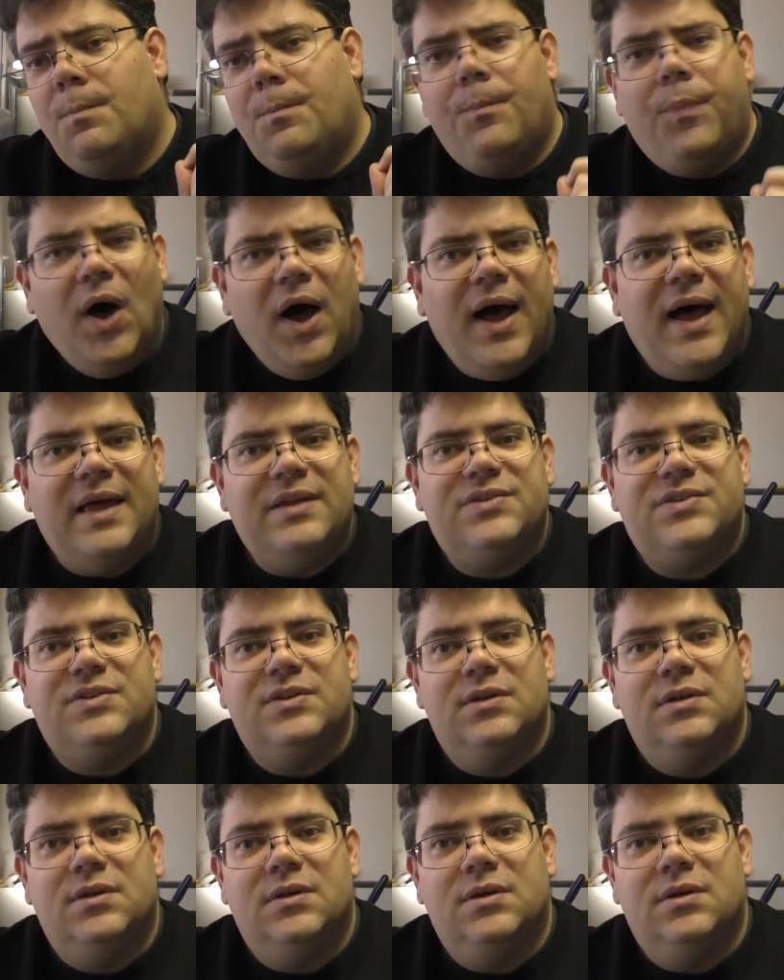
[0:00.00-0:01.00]
But
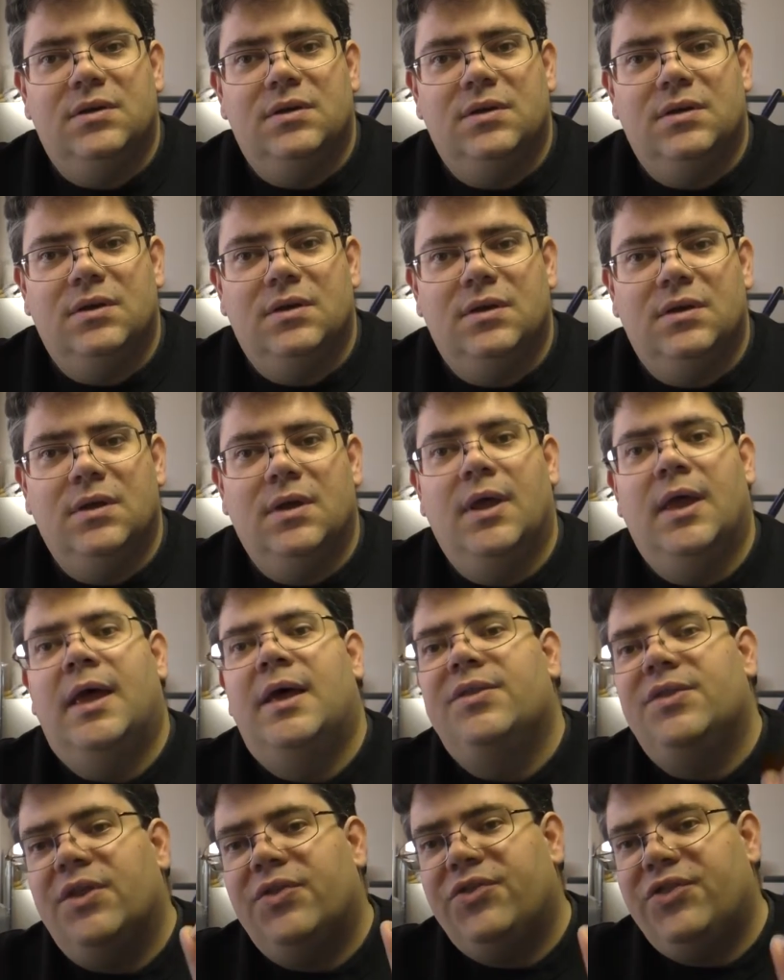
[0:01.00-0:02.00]

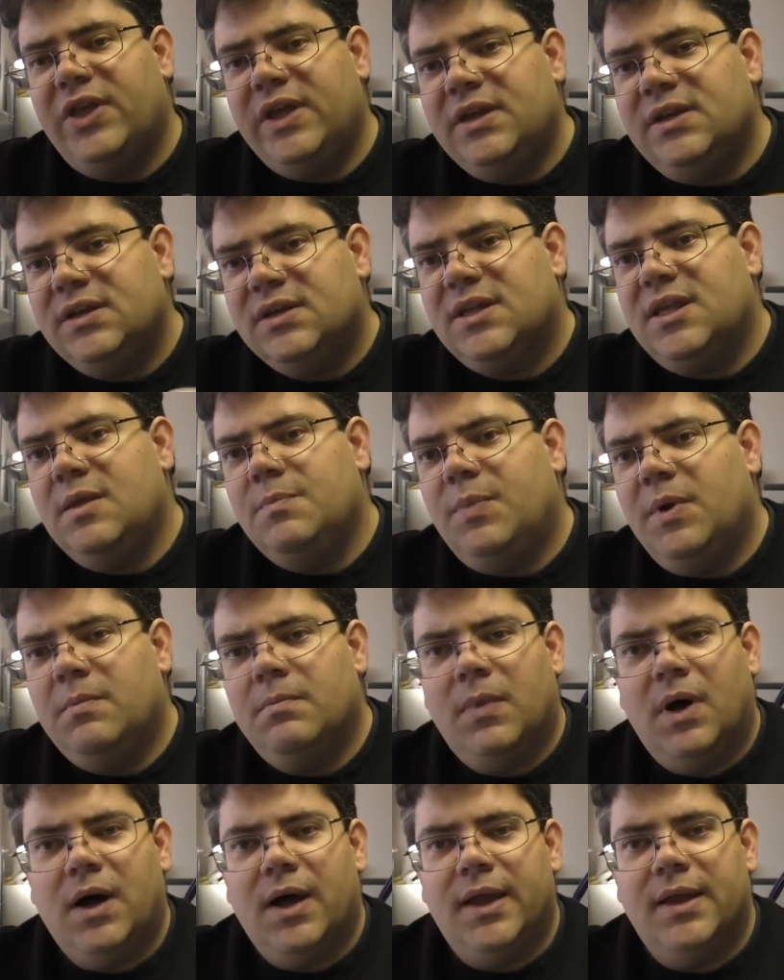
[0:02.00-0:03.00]
the thing to keep in
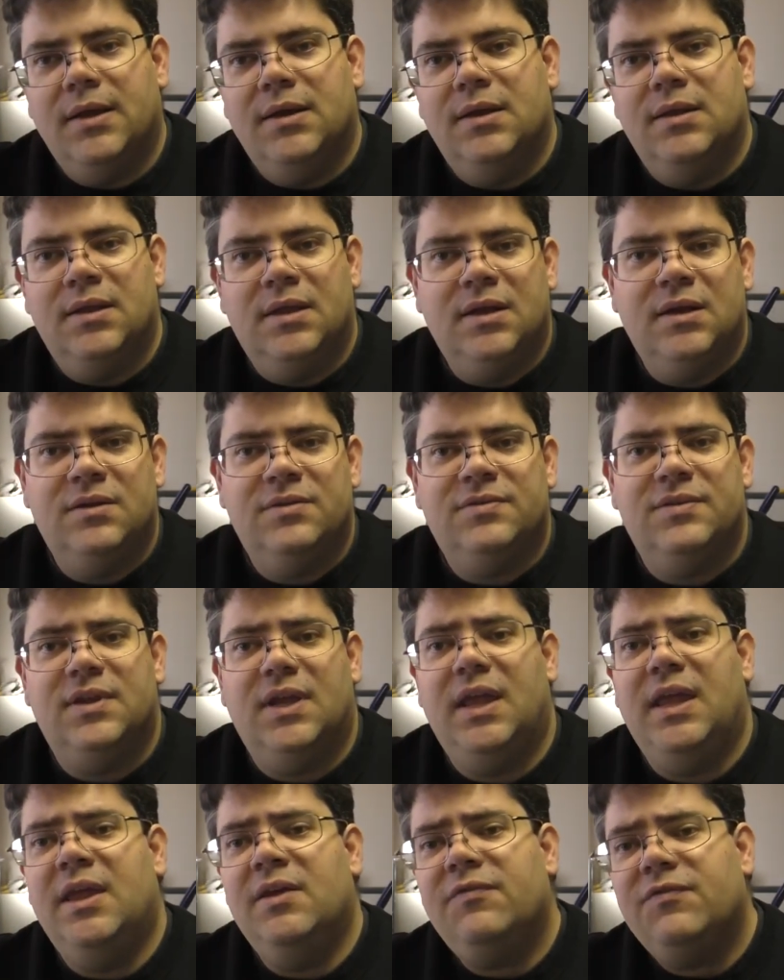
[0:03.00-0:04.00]
mind that is
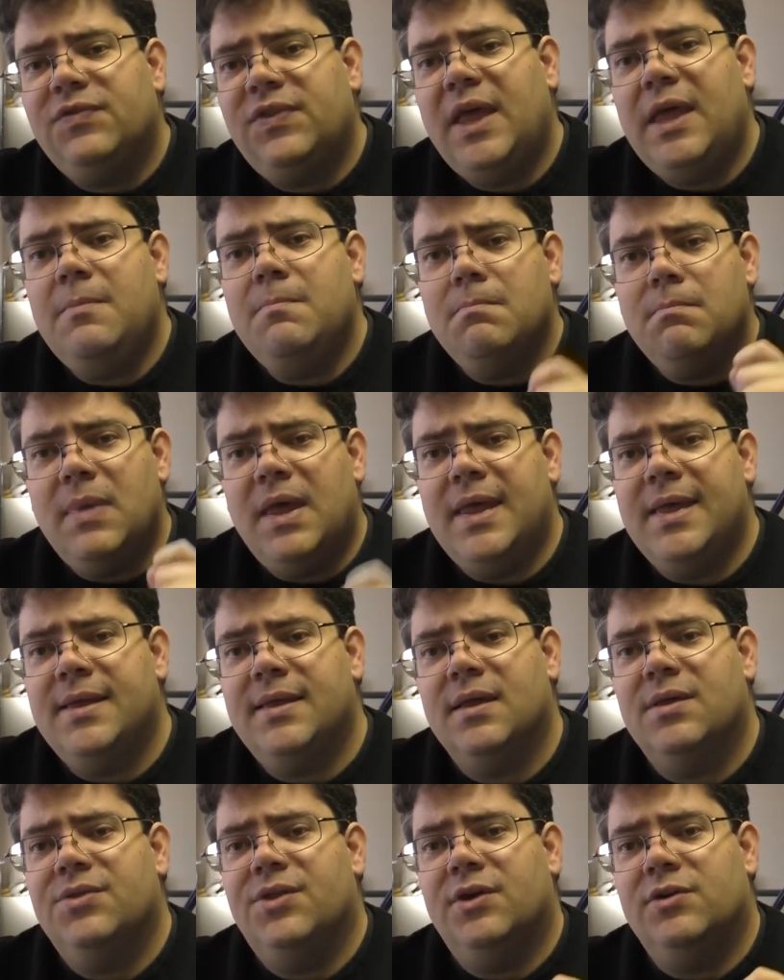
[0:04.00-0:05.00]
if they
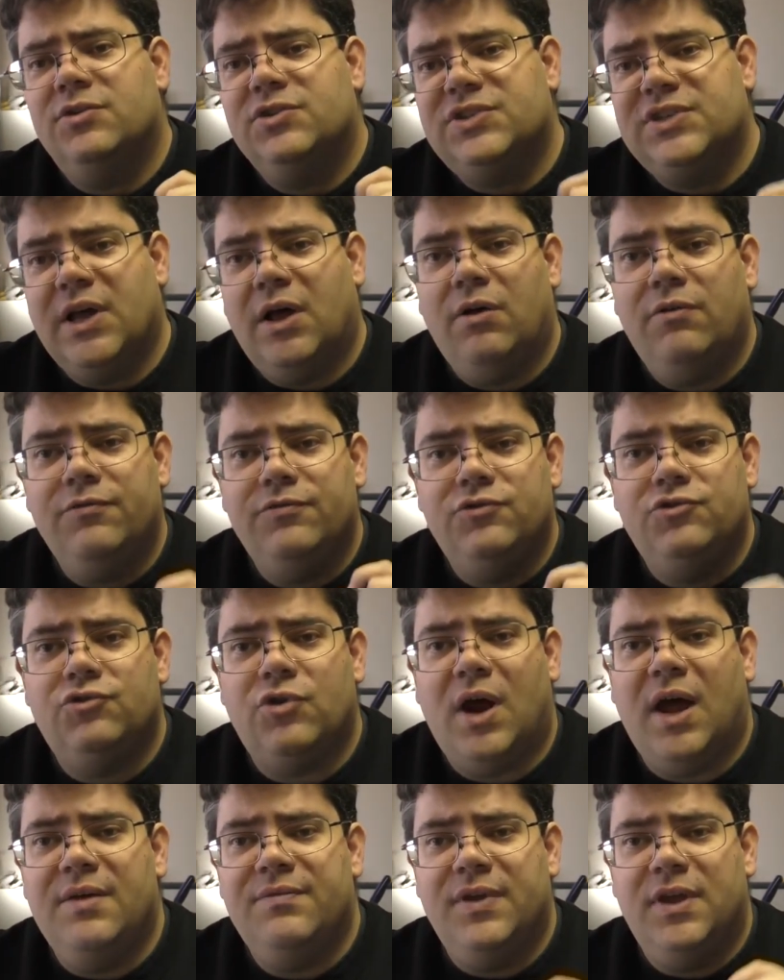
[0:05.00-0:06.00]
make their
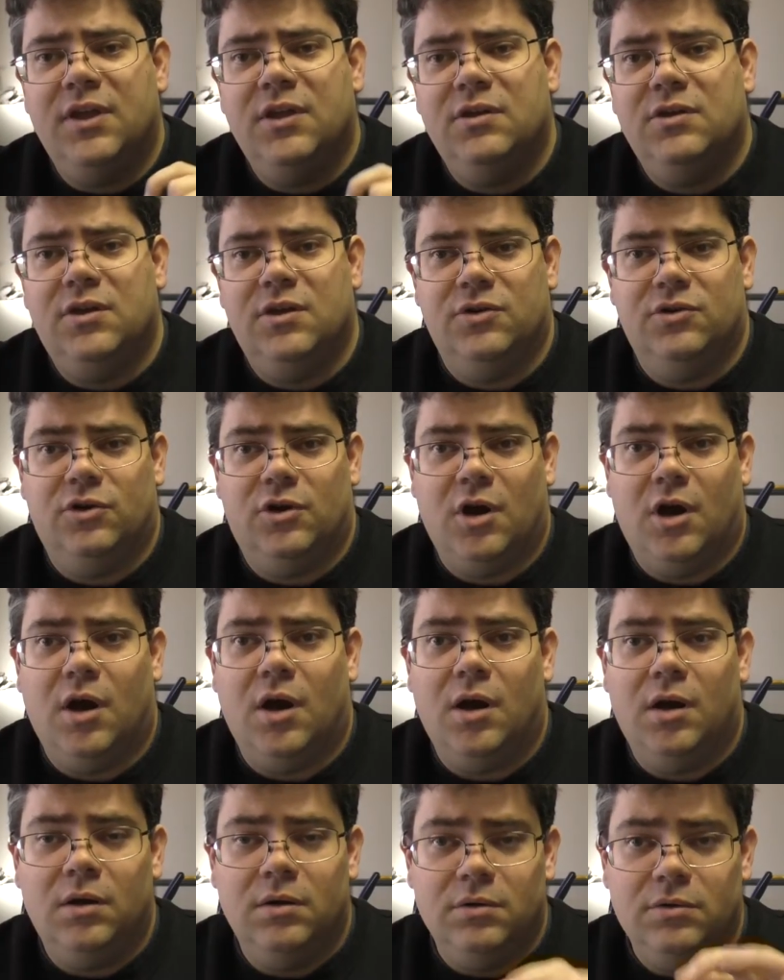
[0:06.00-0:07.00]
self-driving
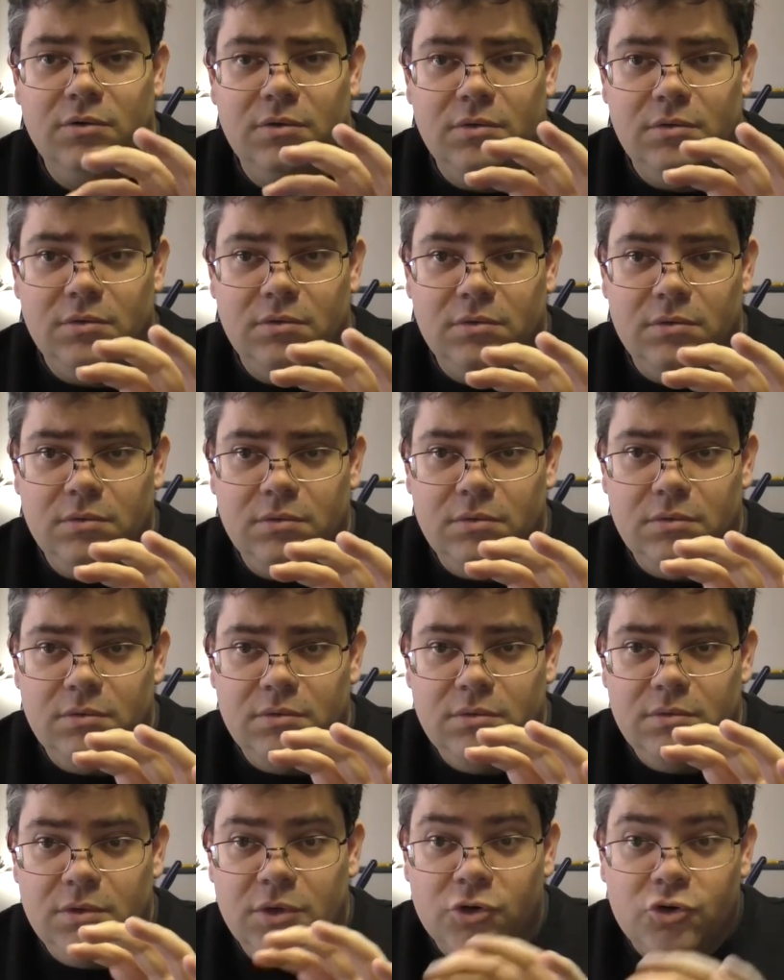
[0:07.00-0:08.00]
car
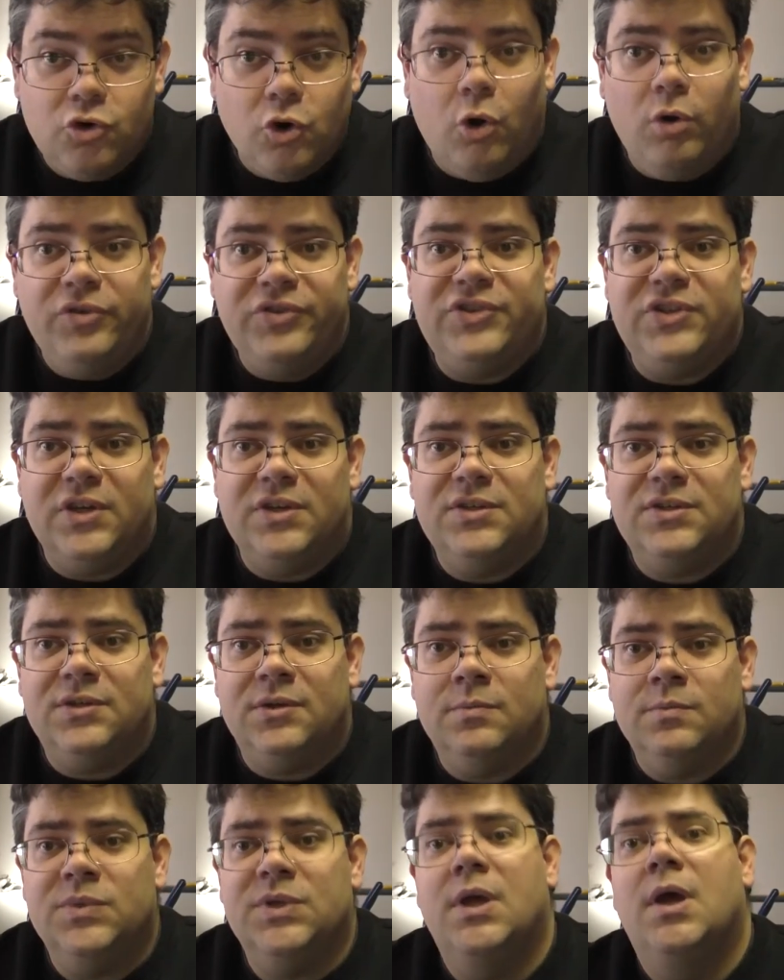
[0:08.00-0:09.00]
control
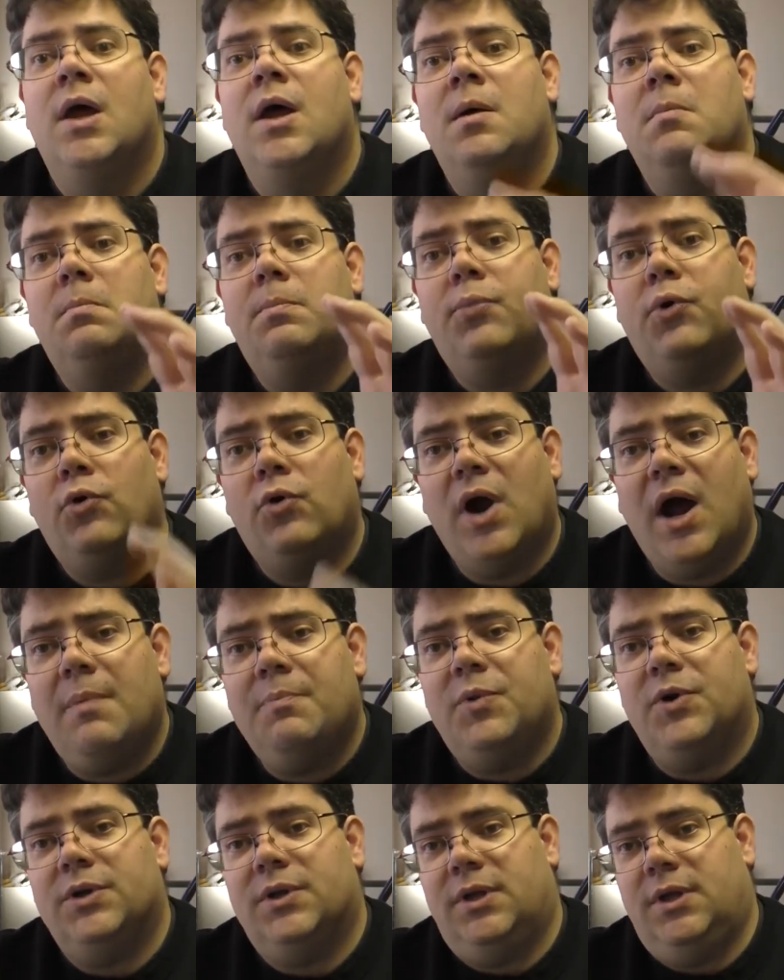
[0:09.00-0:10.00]
systems
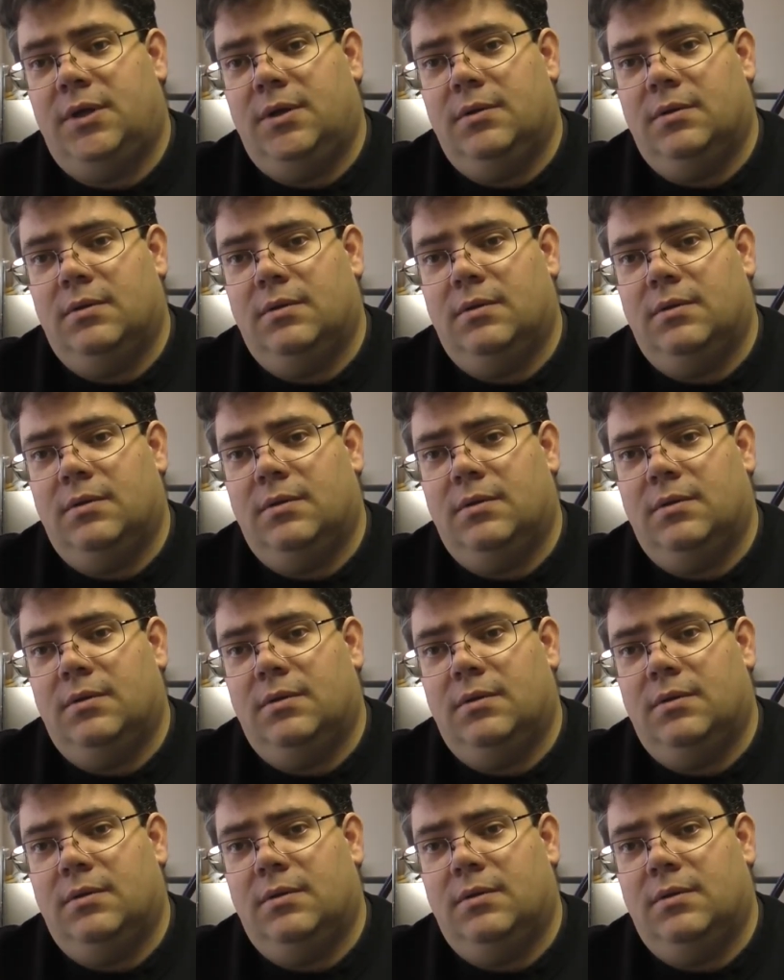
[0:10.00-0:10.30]
properly,